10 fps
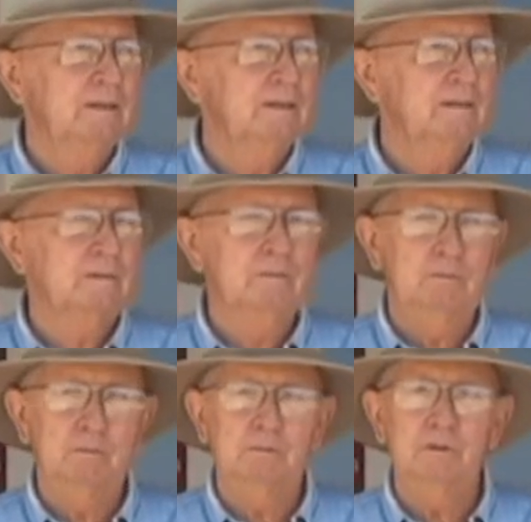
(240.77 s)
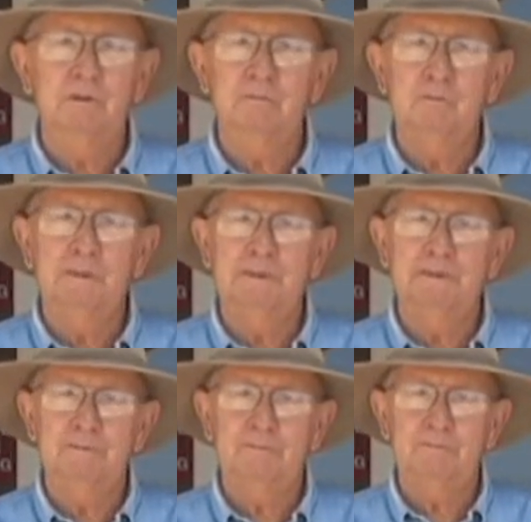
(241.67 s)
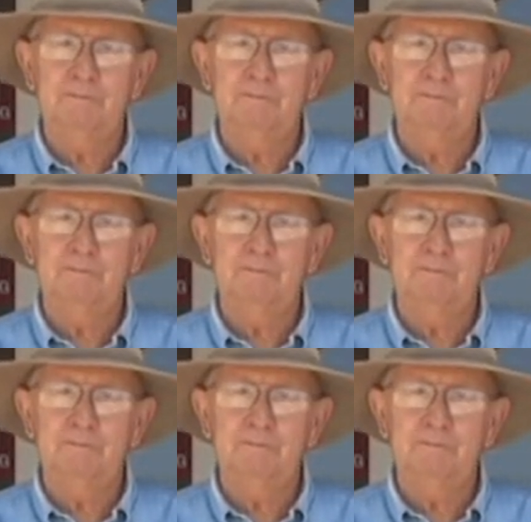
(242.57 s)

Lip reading: and this wonderful building.